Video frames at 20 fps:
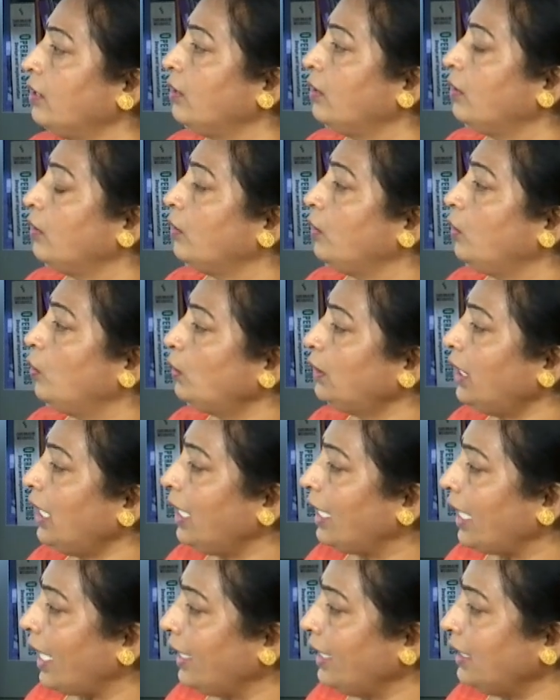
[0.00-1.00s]
Do the
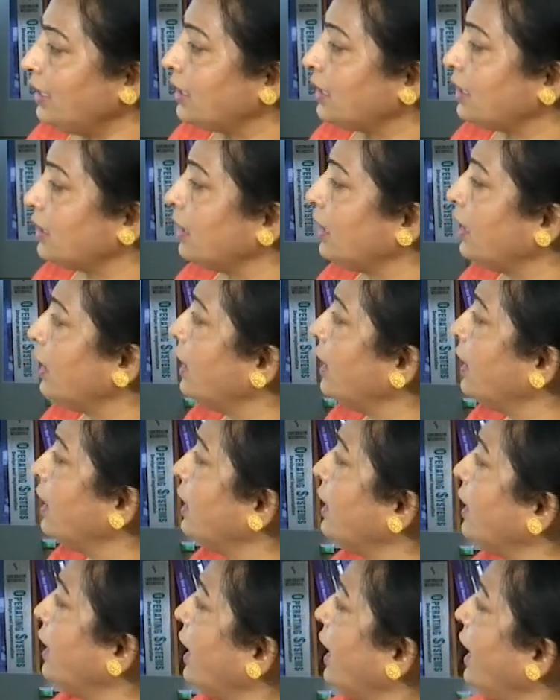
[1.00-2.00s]
lines
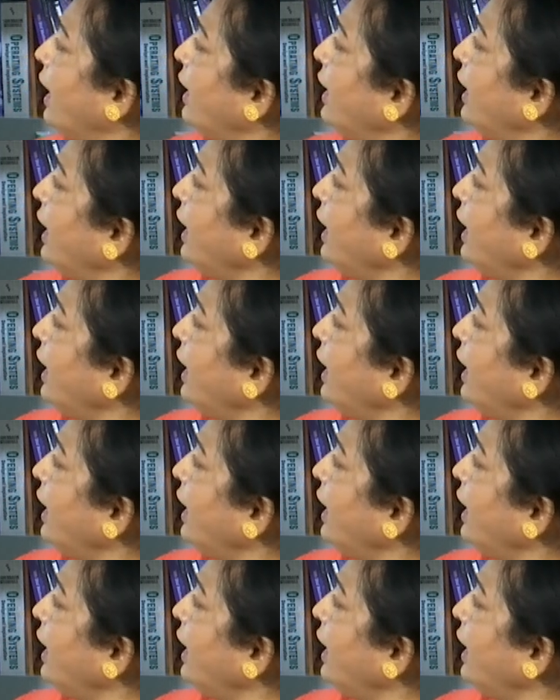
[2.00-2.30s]
AD